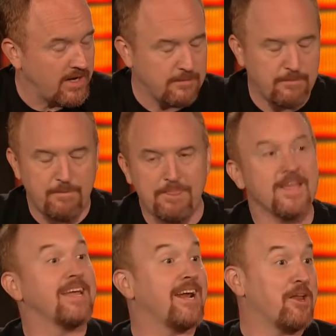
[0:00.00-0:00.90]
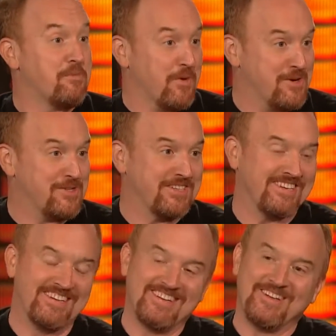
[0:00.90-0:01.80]
Get another person. Get another person.
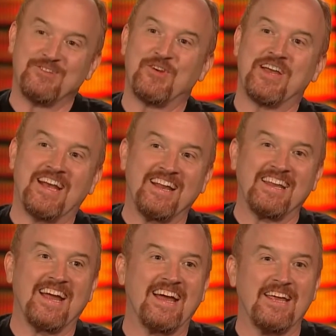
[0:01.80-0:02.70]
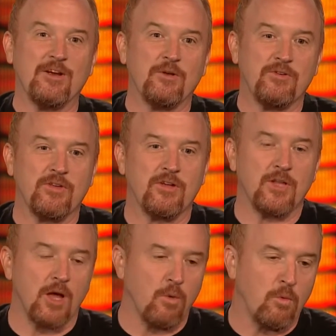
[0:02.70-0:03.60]
So I get another guy, he goes,
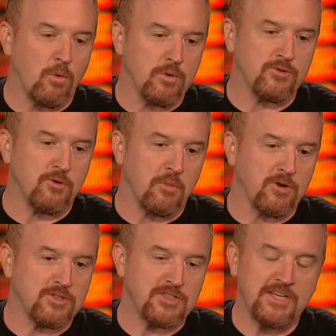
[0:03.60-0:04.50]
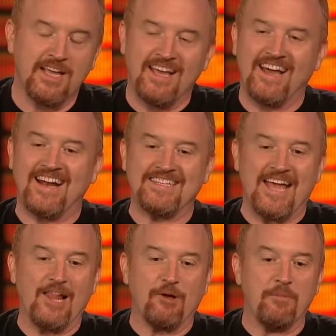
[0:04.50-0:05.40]
911, what's your emergency? And I
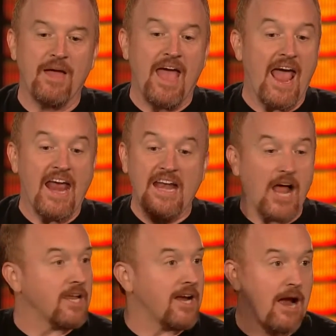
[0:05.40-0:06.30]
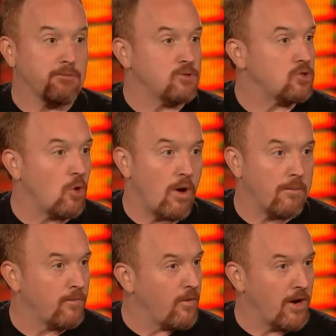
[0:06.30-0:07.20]
tell him, and helicopters show
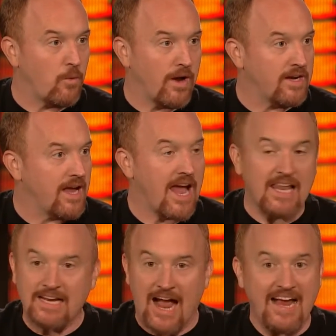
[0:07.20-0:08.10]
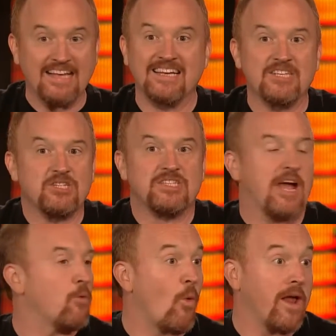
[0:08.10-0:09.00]
up right away. I guess I just
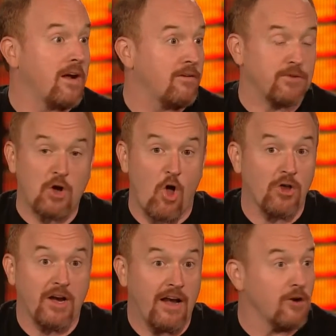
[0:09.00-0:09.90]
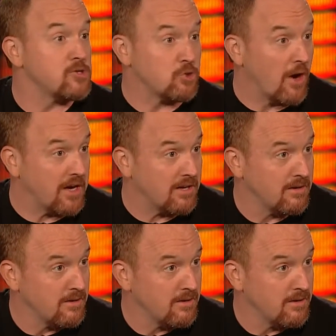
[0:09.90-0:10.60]
sound white enough to call in an airstrike.